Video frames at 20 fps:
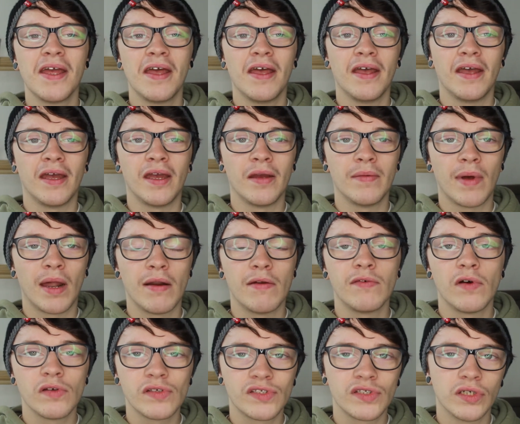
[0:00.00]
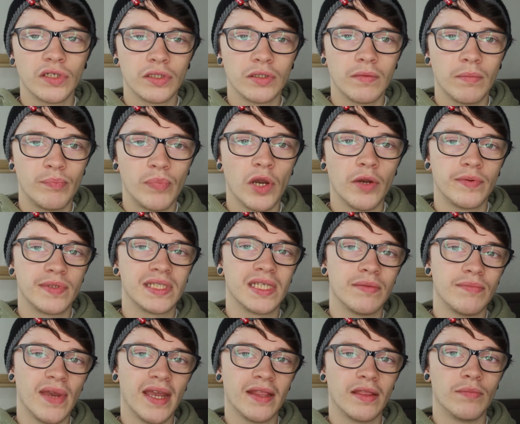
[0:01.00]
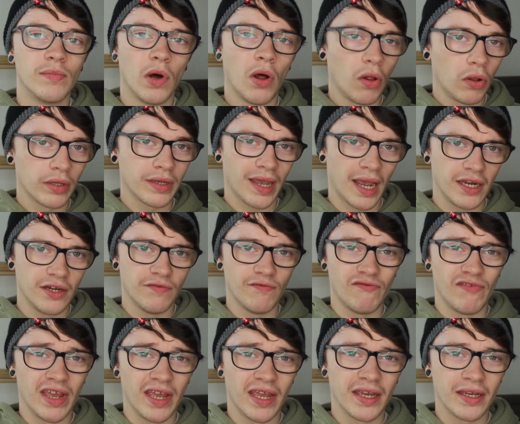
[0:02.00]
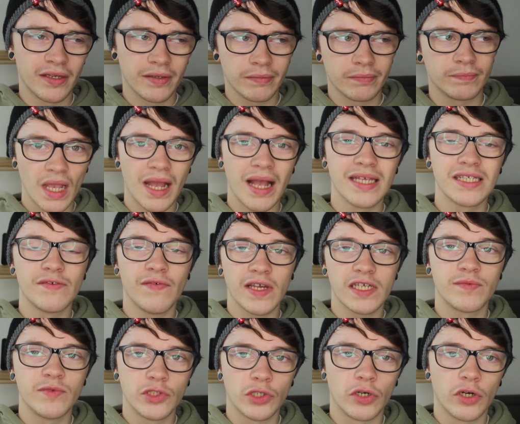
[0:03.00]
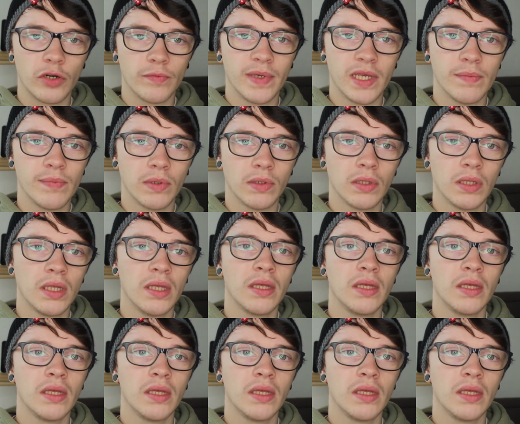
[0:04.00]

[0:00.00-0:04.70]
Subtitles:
And I've also purposely made them all kind of vague, as the vast majority of people